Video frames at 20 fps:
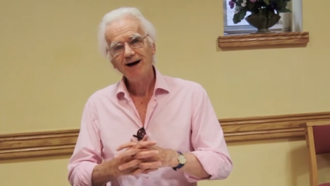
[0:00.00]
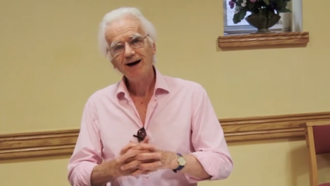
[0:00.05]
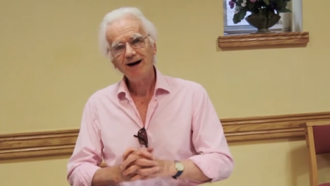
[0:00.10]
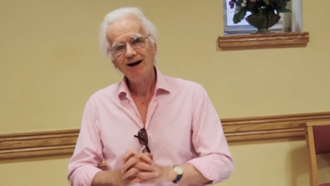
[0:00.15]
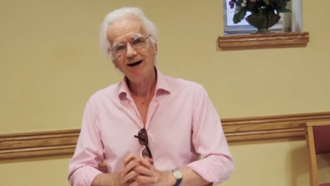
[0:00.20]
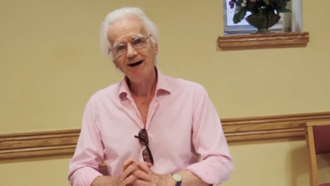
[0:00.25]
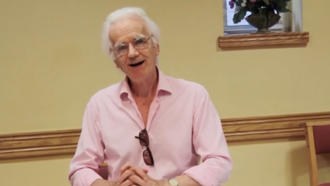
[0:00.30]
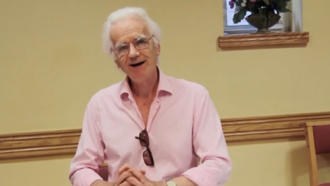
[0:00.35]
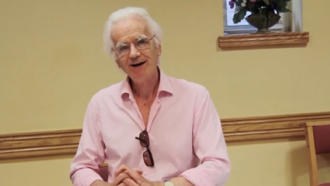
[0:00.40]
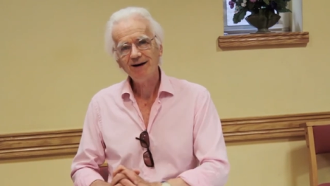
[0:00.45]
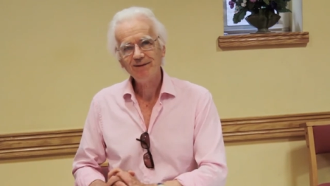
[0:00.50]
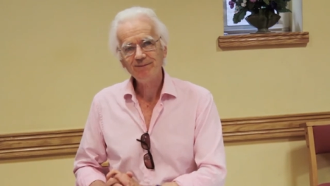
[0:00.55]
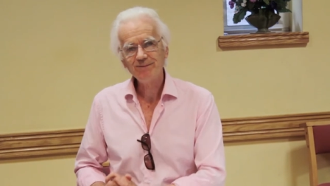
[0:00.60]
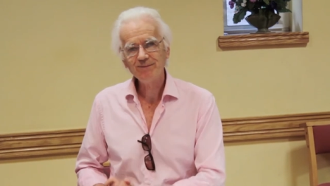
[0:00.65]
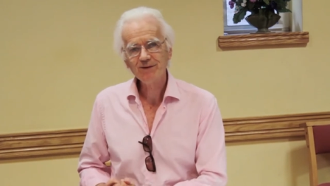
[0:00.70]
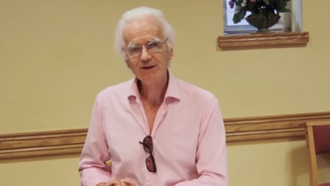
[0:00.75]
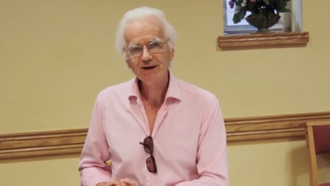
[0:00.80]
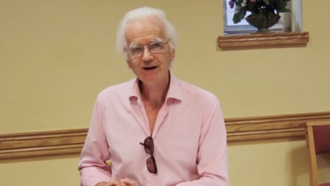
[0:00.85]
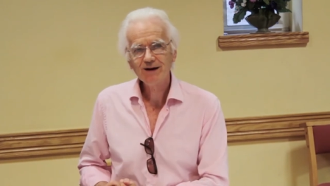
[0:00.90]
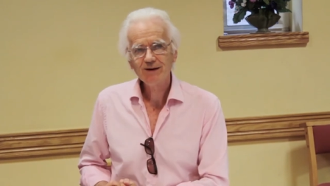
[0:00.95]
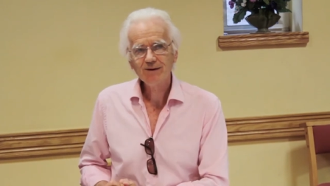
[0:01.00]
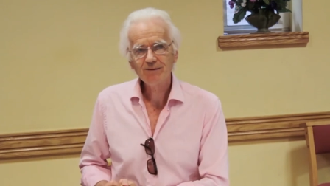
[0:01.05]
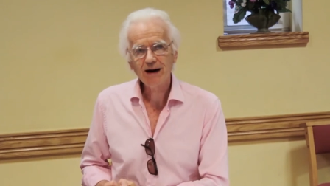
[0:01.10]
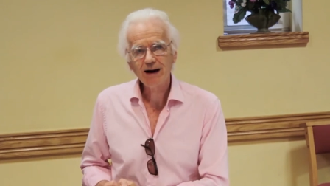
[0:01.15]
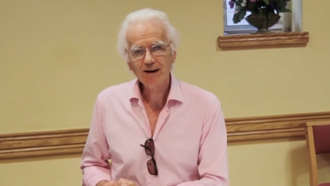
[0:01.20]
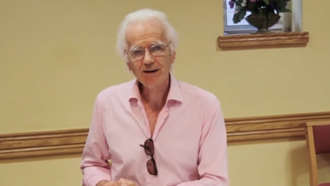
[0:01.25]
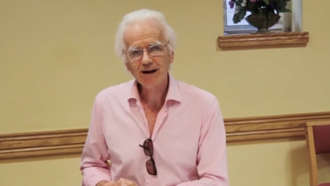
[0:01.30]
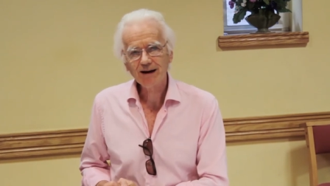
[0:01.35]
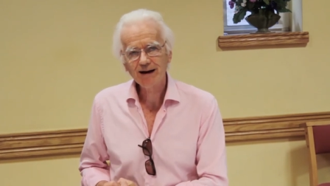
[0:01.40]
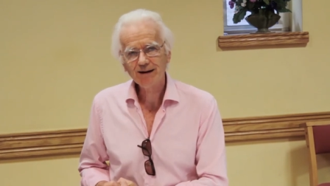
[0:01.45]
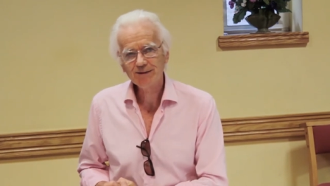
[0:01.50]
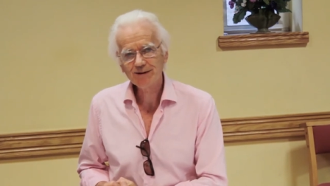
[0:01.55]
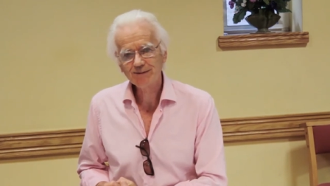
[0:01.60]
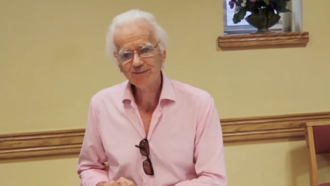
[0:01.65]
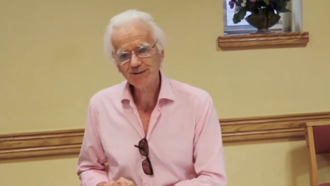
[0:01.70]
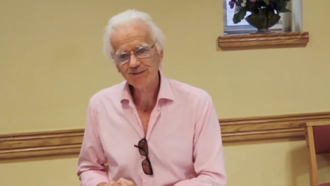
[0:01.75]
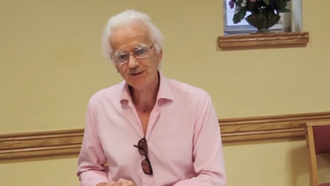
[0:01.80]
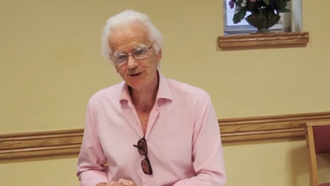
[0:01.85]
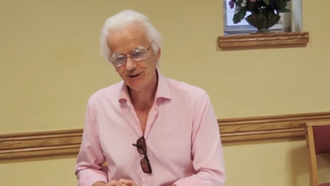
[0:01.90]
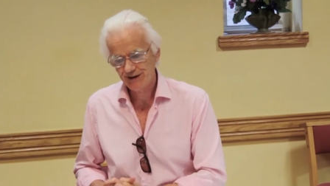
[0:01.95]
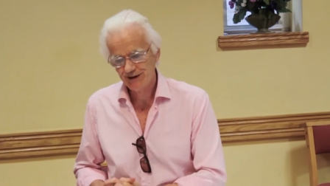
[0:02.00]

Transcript: We've